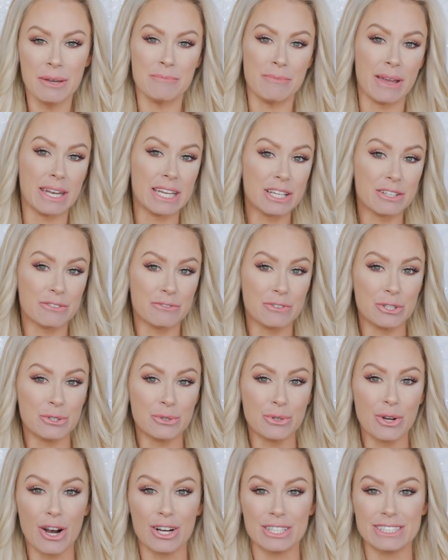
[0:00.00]
Many of
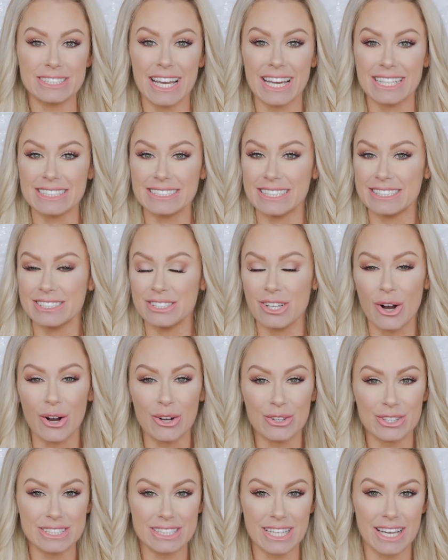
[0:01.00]
you contact us
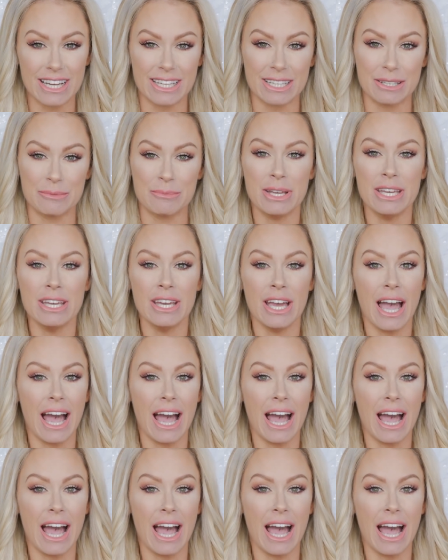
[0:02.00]
all the time